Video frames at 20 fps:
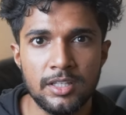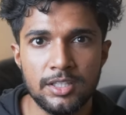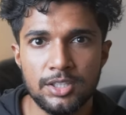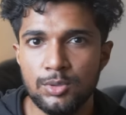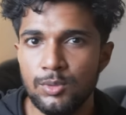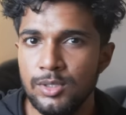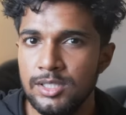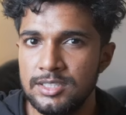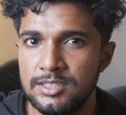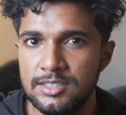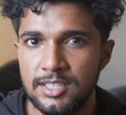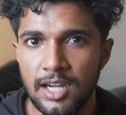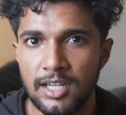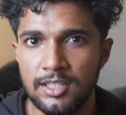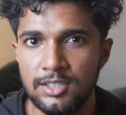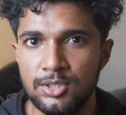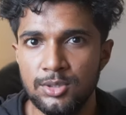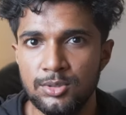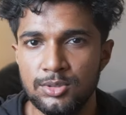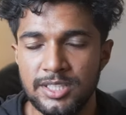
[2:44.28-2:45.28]
you will
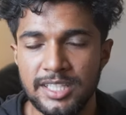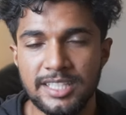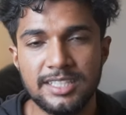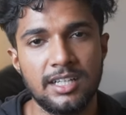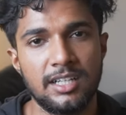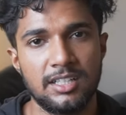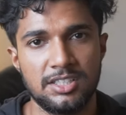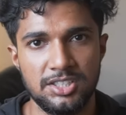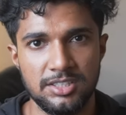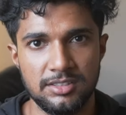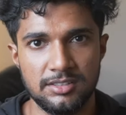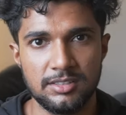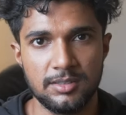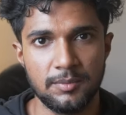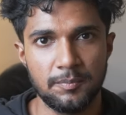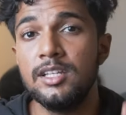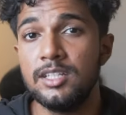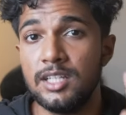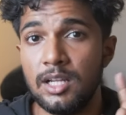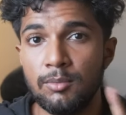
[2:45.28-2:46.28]
start to see connections.
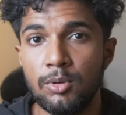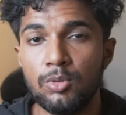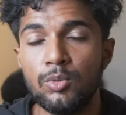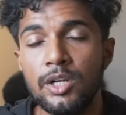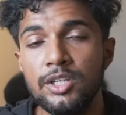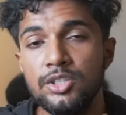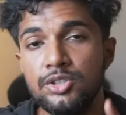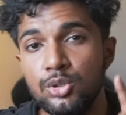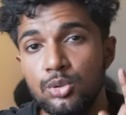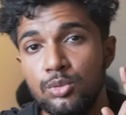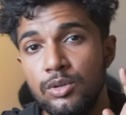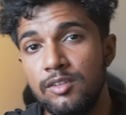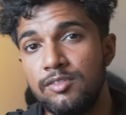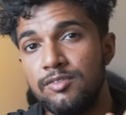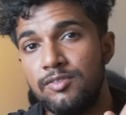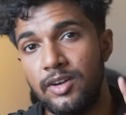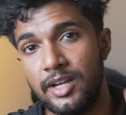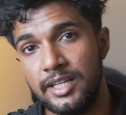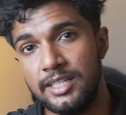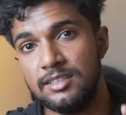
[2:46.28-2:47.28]
Number one, you will
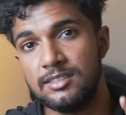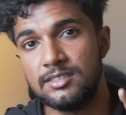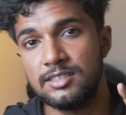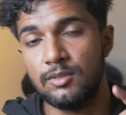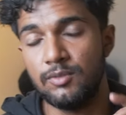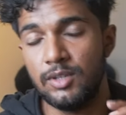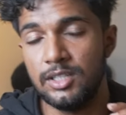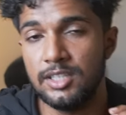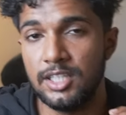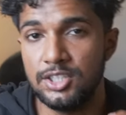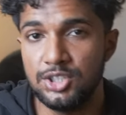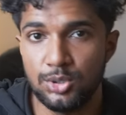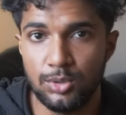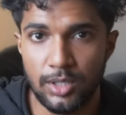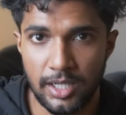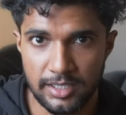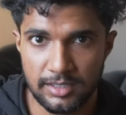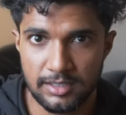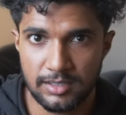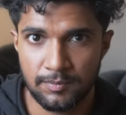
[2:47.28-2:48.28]
find someone that you
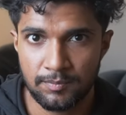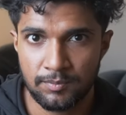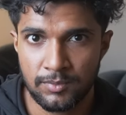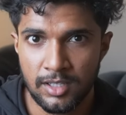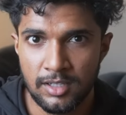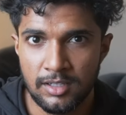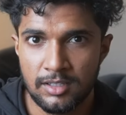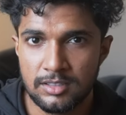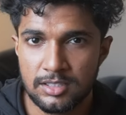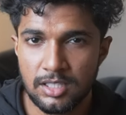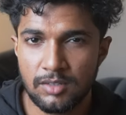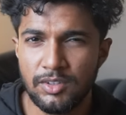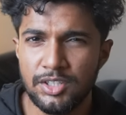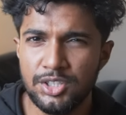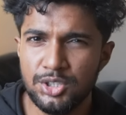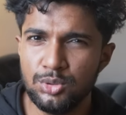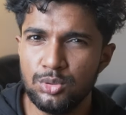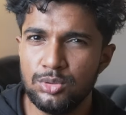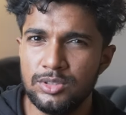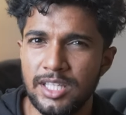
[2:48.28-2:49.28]
like.
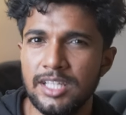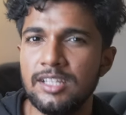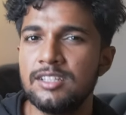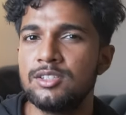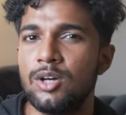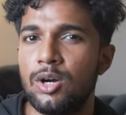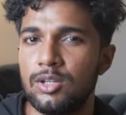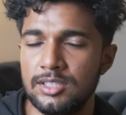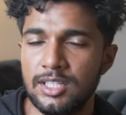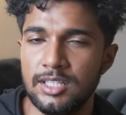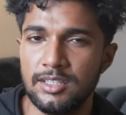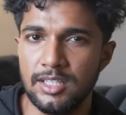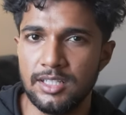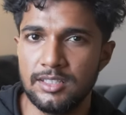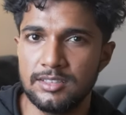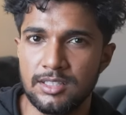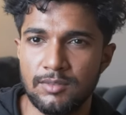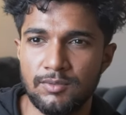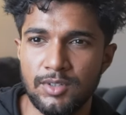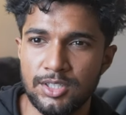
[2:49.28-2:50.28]
Someone you think is
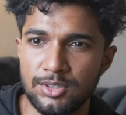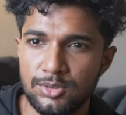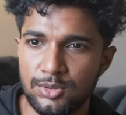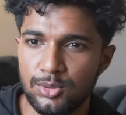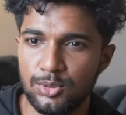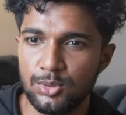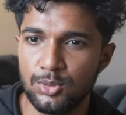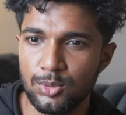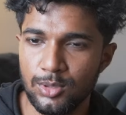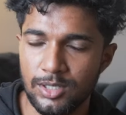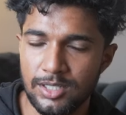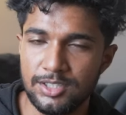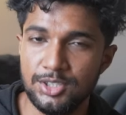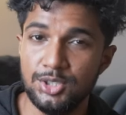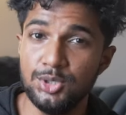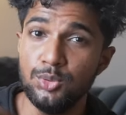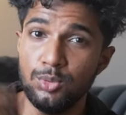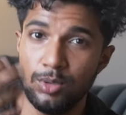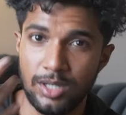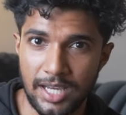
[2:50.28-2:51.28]
authentic, someone who
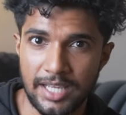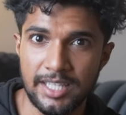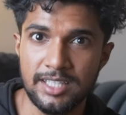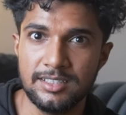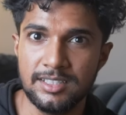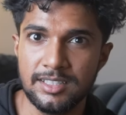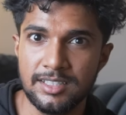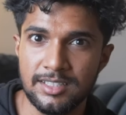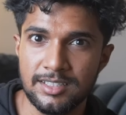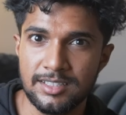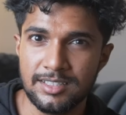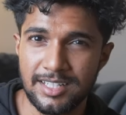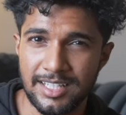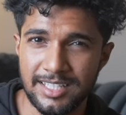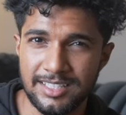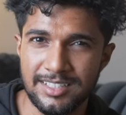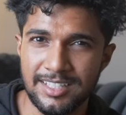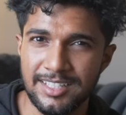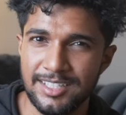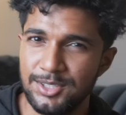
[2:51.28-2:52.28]
you like,
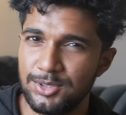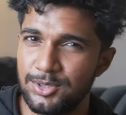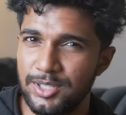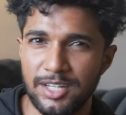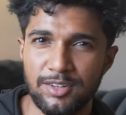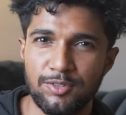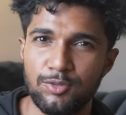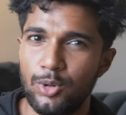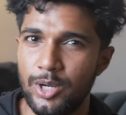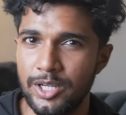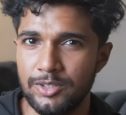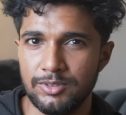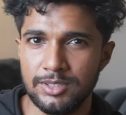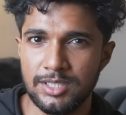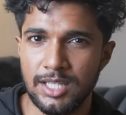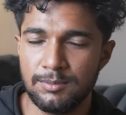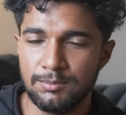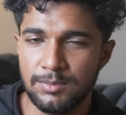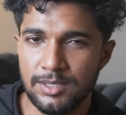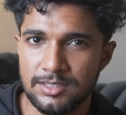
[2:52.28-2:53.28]
right? You kind of vibe with
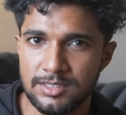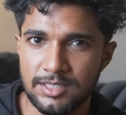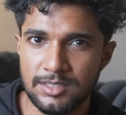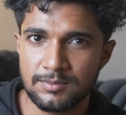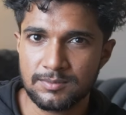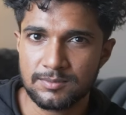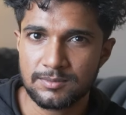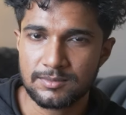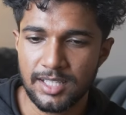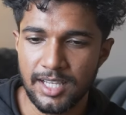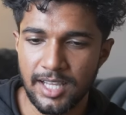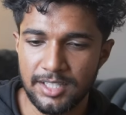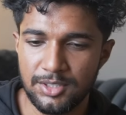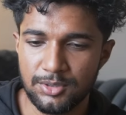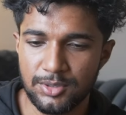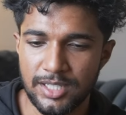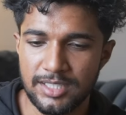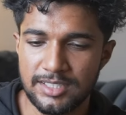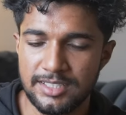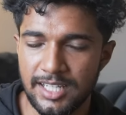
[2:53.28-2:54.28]
that person and
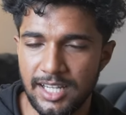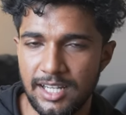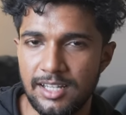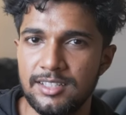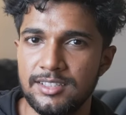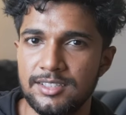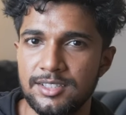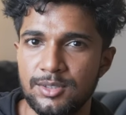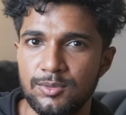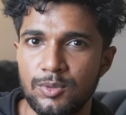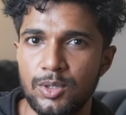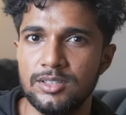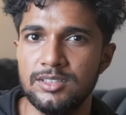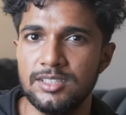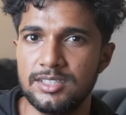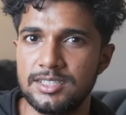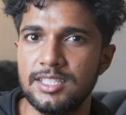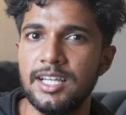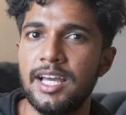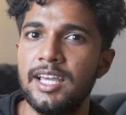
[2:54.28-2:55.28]
you can tell, you know what,
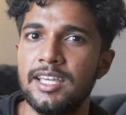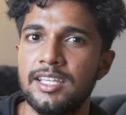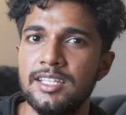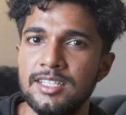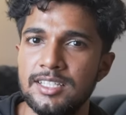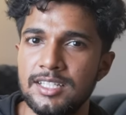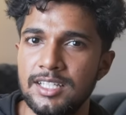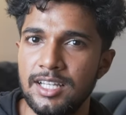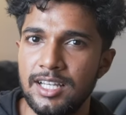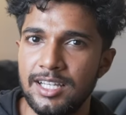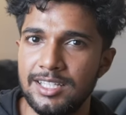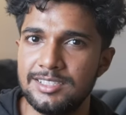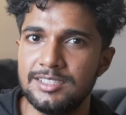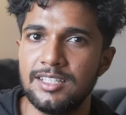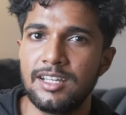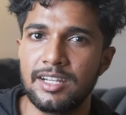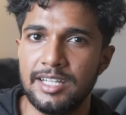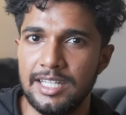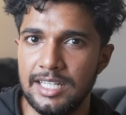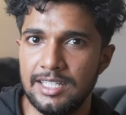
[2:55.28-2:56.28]
this guy is
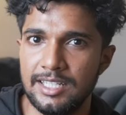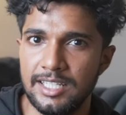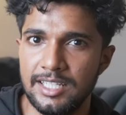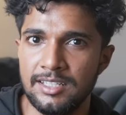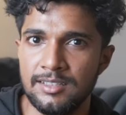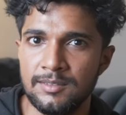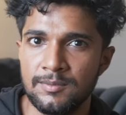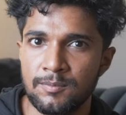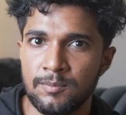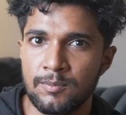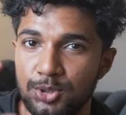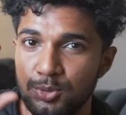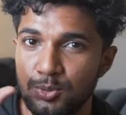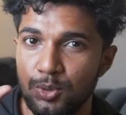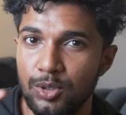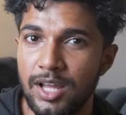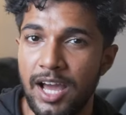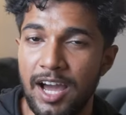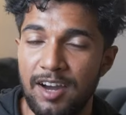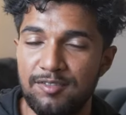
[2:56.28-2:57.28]
the real deal. You
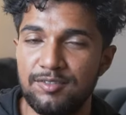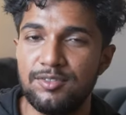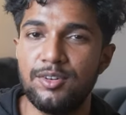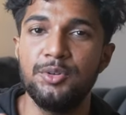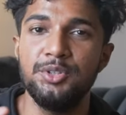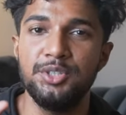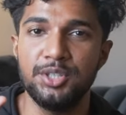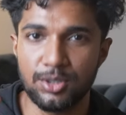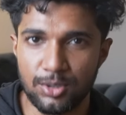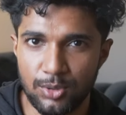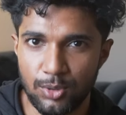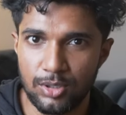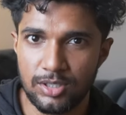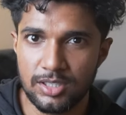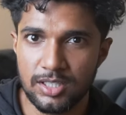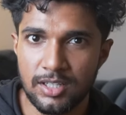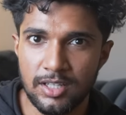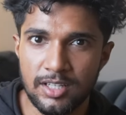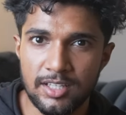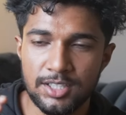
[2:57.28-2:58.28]
would have found your gold.
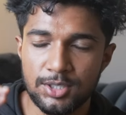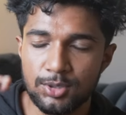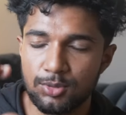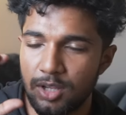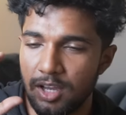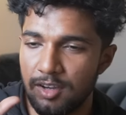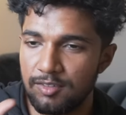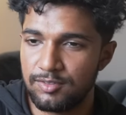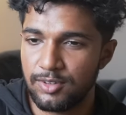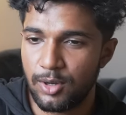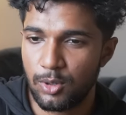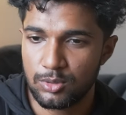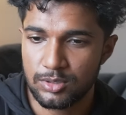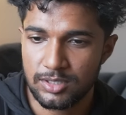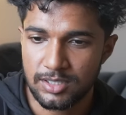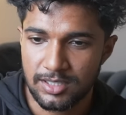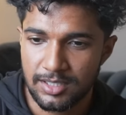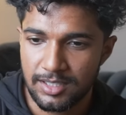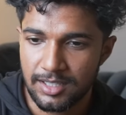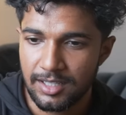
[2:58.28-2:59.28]
You would have found